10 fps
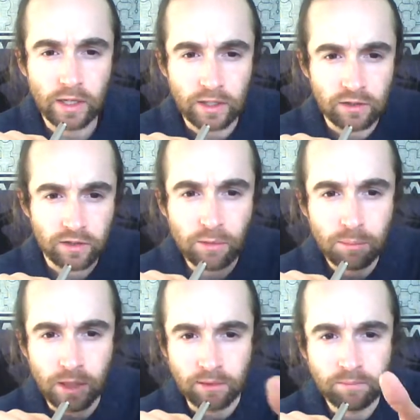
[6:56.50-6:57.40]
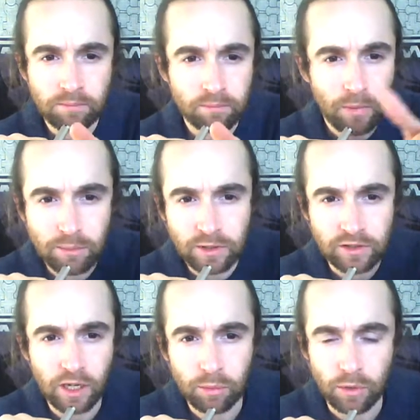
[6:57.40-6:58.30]
each sunbeam may be
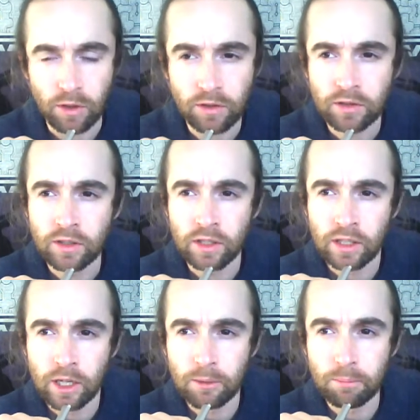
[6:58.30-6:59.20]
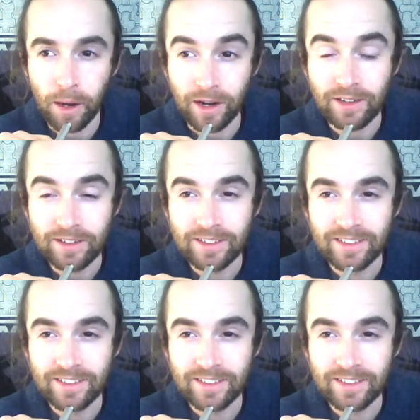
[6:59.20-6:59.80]
separate, but